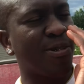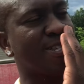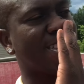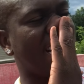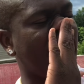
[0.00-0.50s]

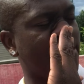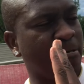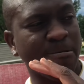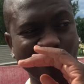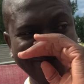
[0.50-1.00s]
But
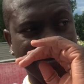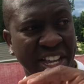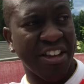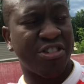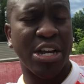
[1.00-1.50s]

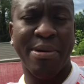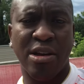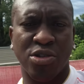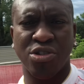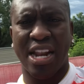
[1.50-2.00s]
if
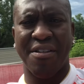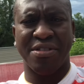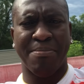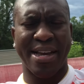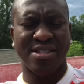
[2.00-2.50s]
Shebayo is not
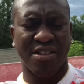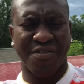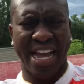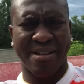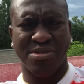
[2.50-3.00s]
having the best
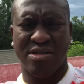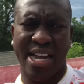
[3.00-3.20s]
of games,